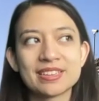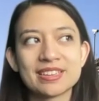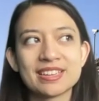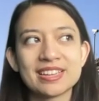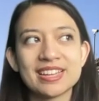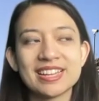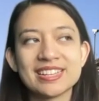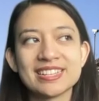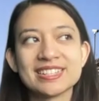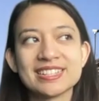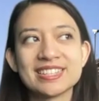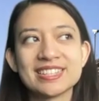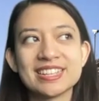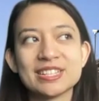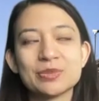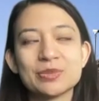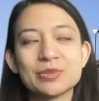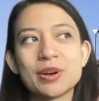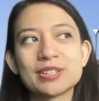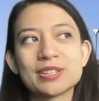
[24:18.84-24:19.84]

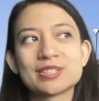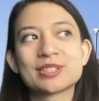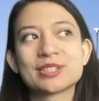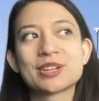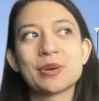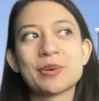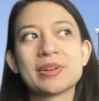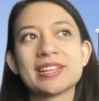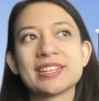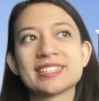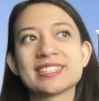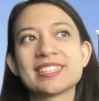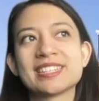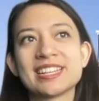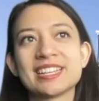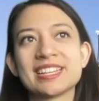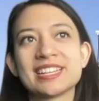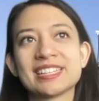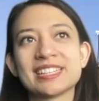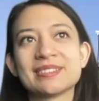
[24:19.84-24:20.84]
is what's going
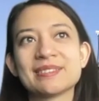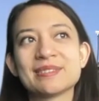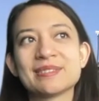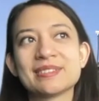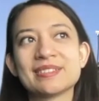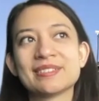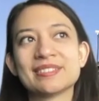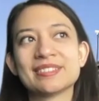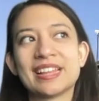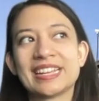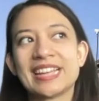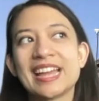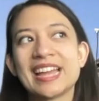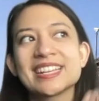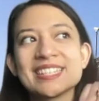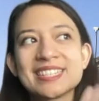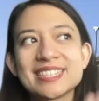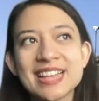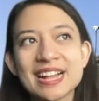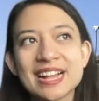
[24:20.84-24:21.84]
to like
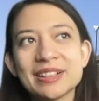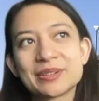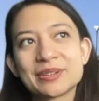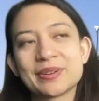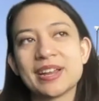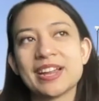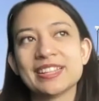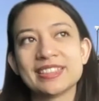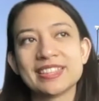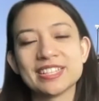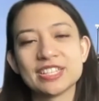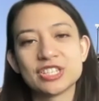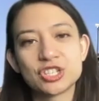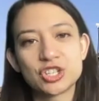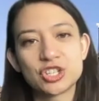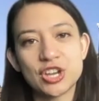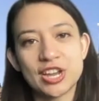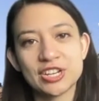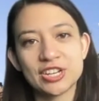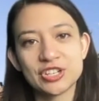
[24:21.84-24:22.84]
accelerate this
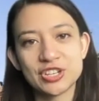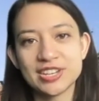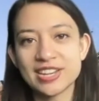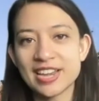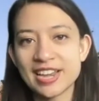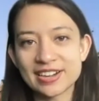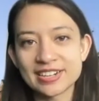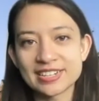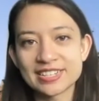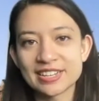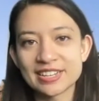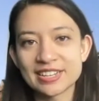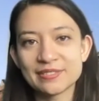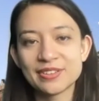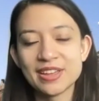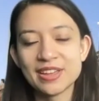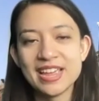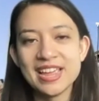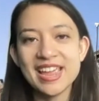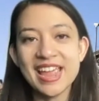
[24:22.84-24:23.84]
change in
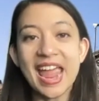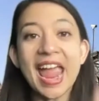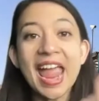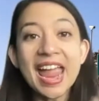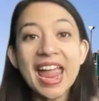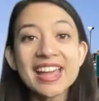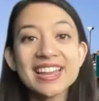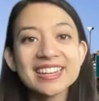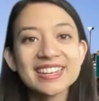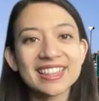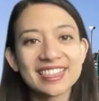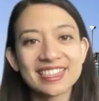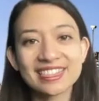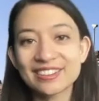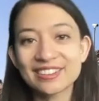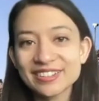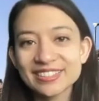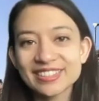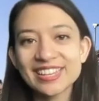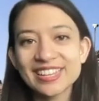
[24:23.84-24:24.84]
narrative. And
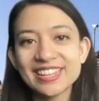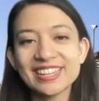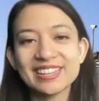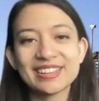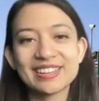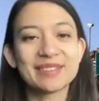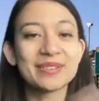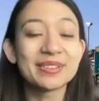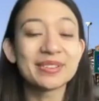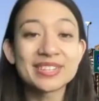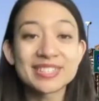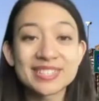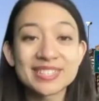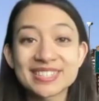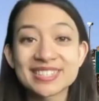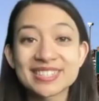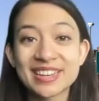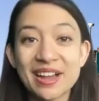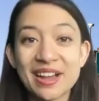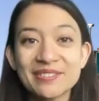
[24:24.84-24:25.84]
thirdly, when
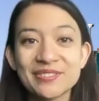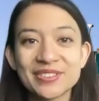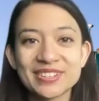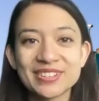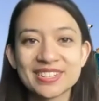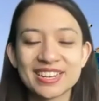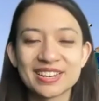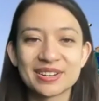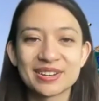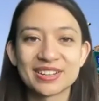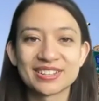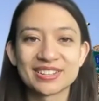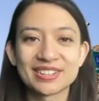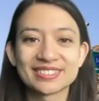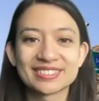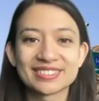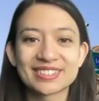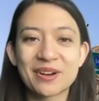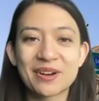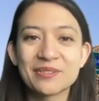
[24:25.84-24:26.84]
it's tough in a
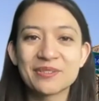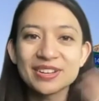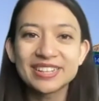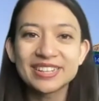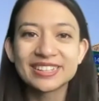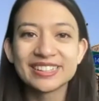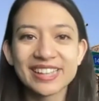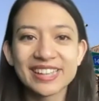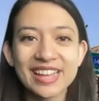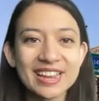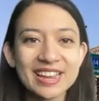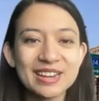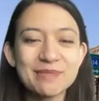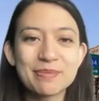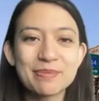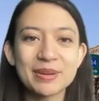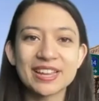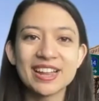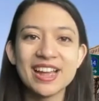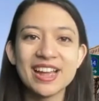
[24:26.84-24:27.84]
COVID land,
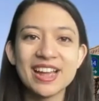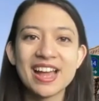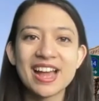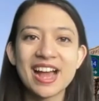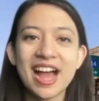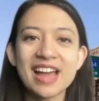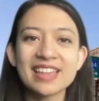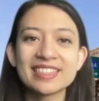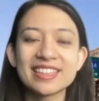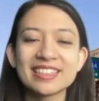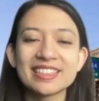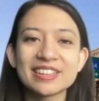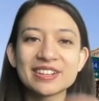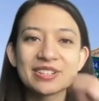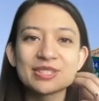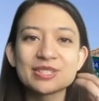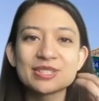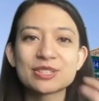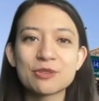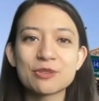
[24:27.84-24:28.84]
but I think there
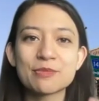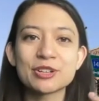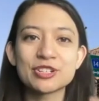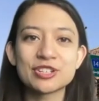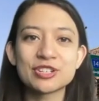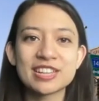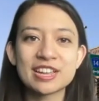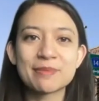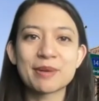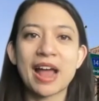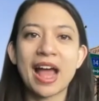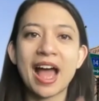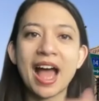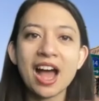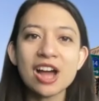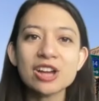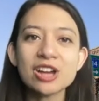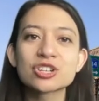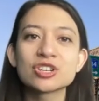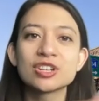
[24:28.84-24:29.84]
is so much to say about
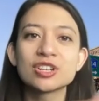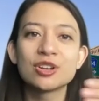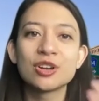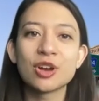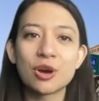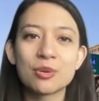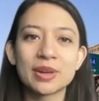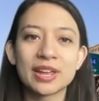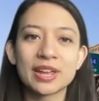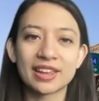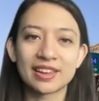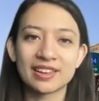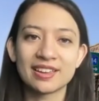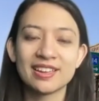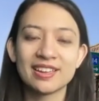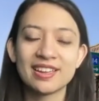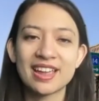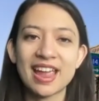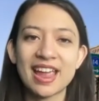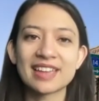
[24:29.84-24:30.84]
actually going
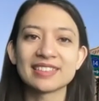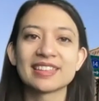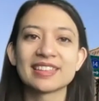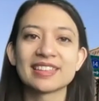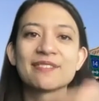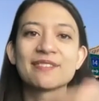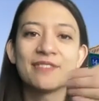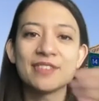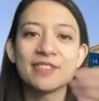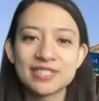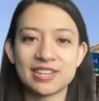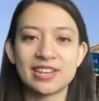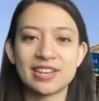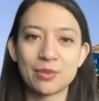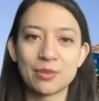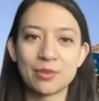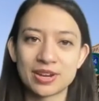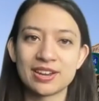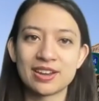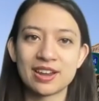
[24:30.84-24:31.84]
and like
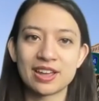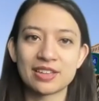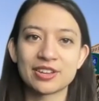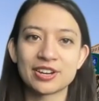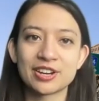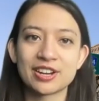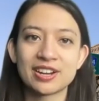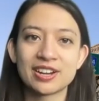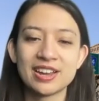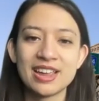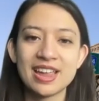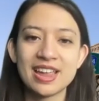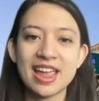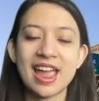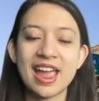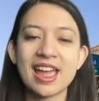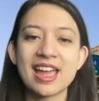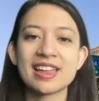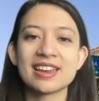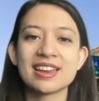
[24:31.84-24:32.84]
visiting one another.
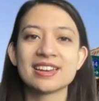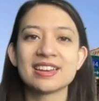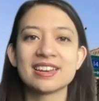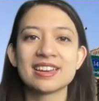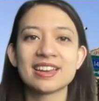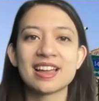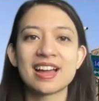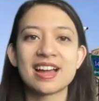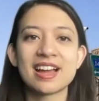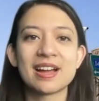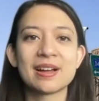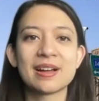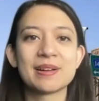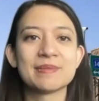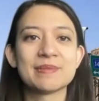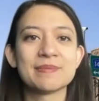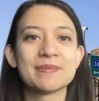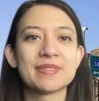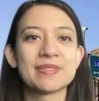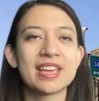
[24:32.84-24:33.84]
And I,